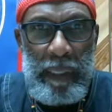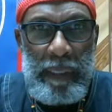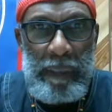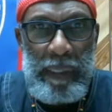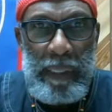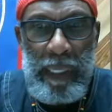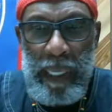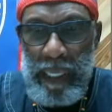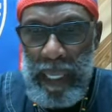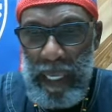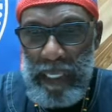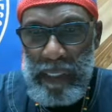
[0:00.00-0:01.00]
See,
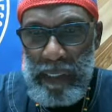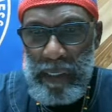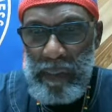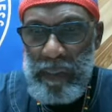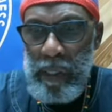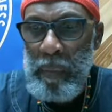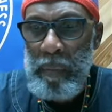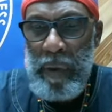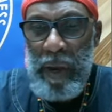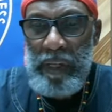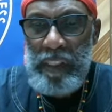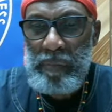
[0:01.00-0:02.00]
and now this is some
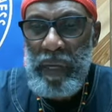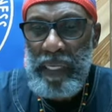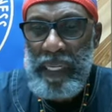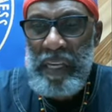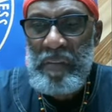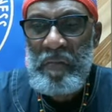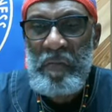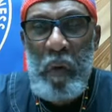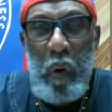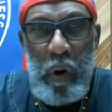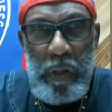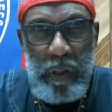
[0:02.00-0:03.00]
Americans may need
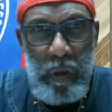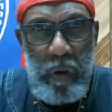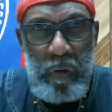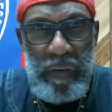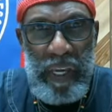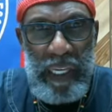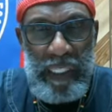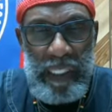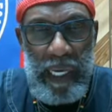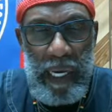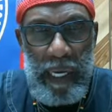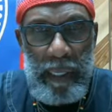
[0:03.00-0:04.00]
fourth COVID
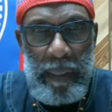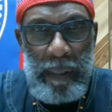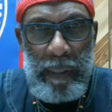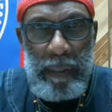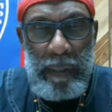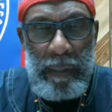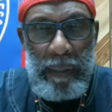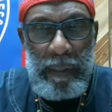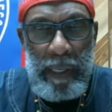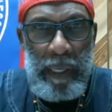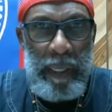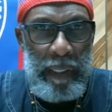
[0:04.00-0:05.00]
shot.
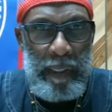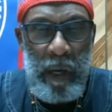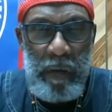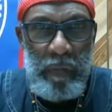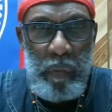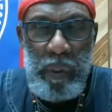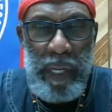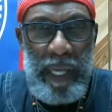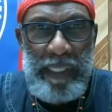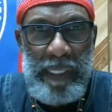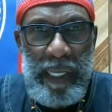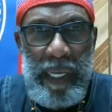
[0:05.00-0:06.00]
And they talking from what I
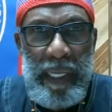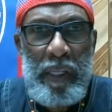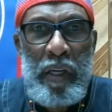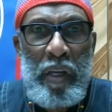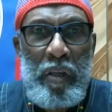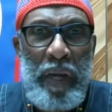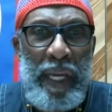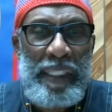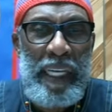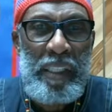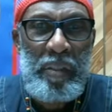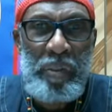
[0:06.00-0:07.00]
understand, you gotta
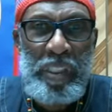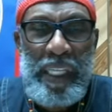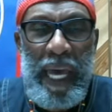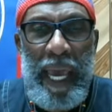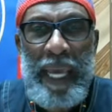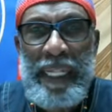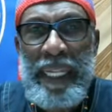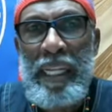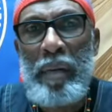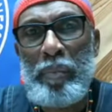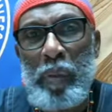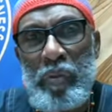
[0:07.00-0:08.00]
take three shots and
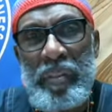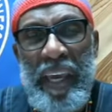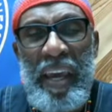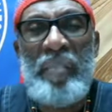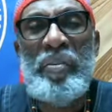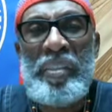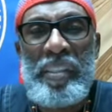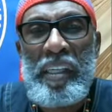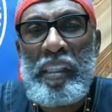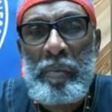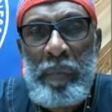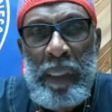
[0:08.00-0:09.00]
then a booster every
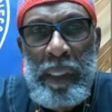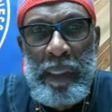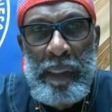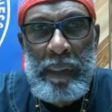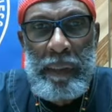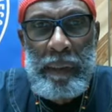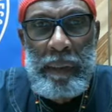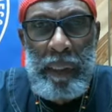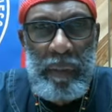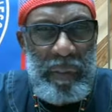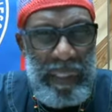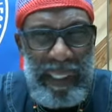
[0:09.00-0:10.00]
six months.
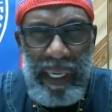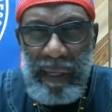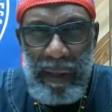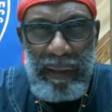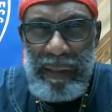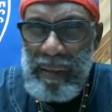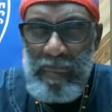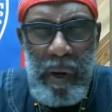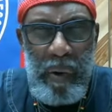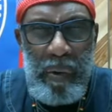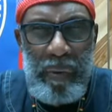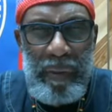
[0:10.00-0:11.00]
Now what's that uh, Come
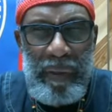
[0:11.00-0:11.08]
on.